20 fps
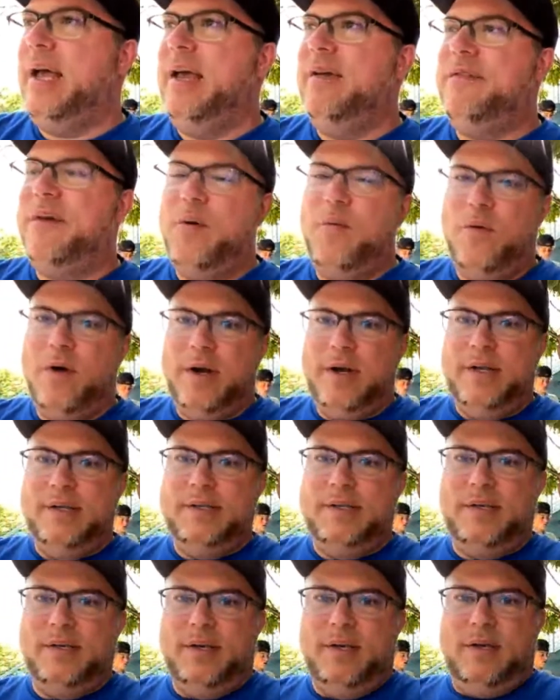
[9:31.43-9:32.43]
if I
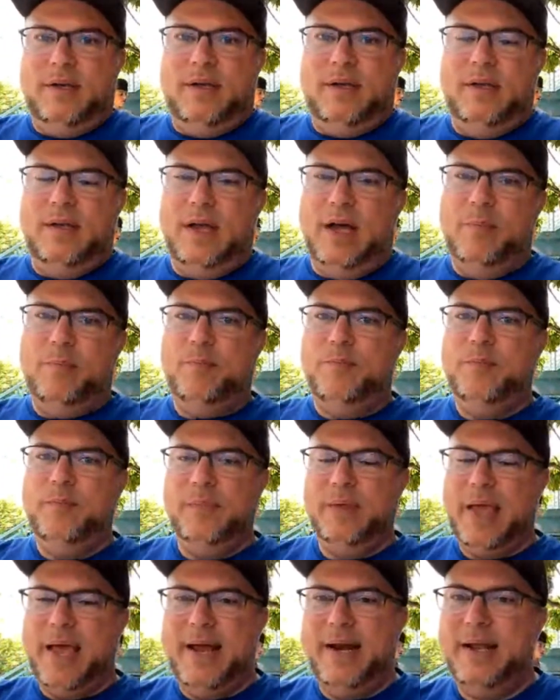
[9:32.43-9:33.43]
wanted to
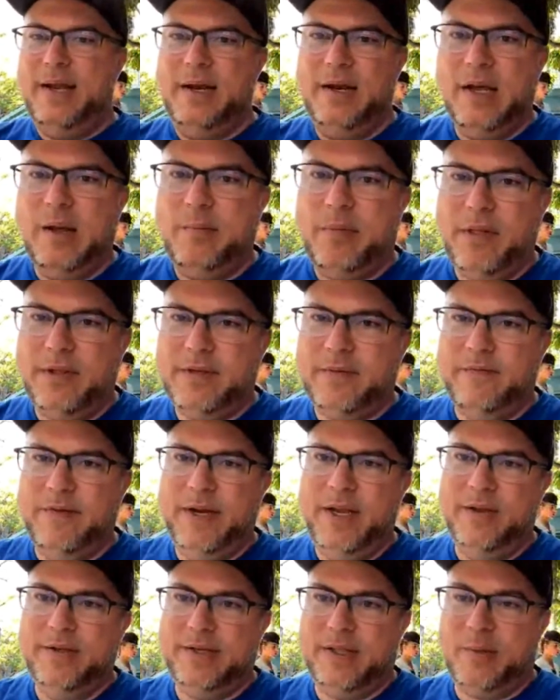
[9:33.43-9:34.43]
edit and upload some
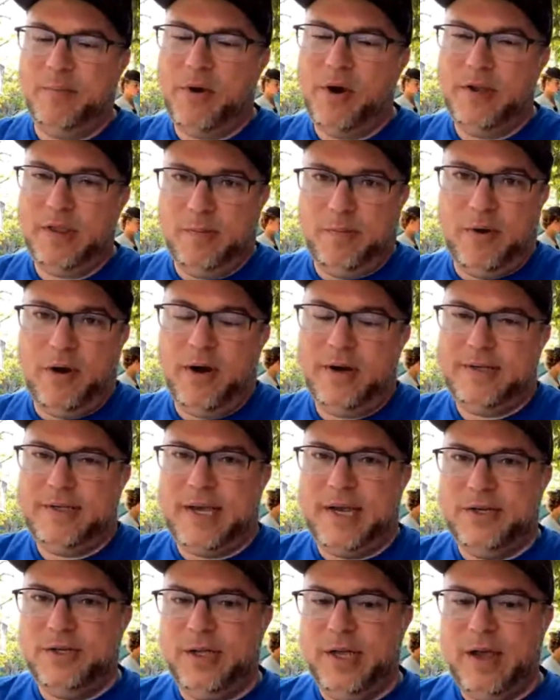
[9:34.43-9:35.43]
videos at the parks
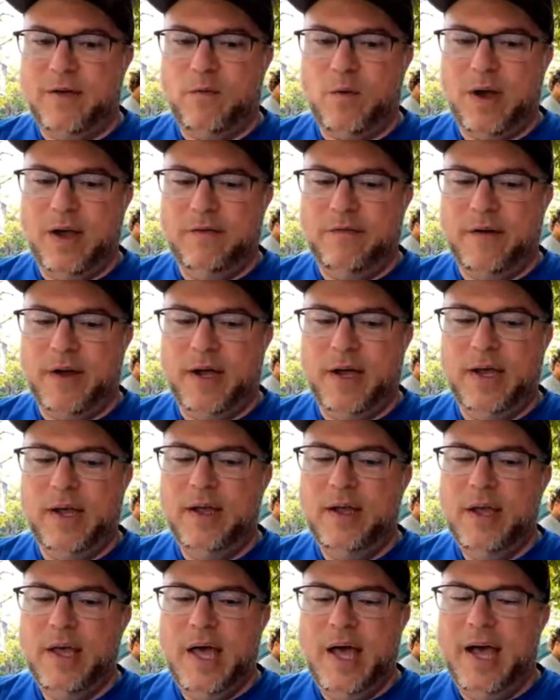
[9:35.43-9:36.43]
actually have Wi-Fi.
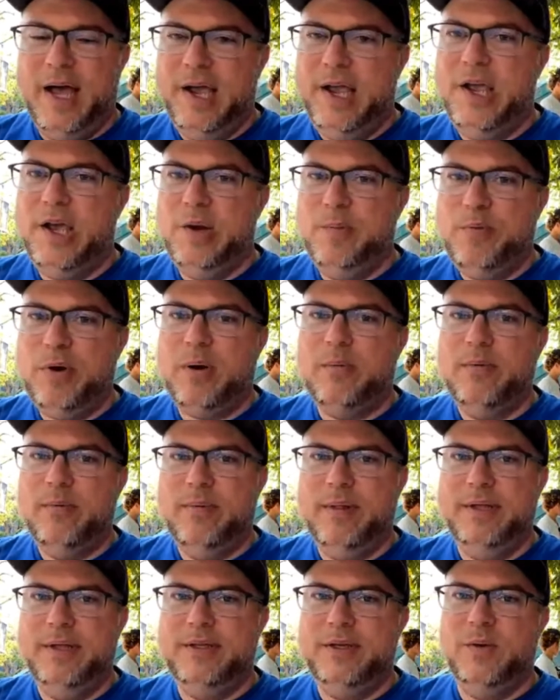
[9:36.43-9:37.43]
I could
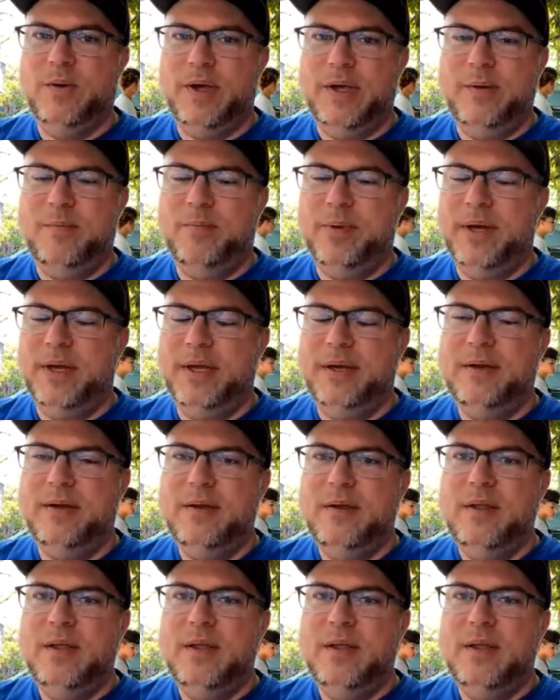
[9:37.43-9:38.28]
probably do it, but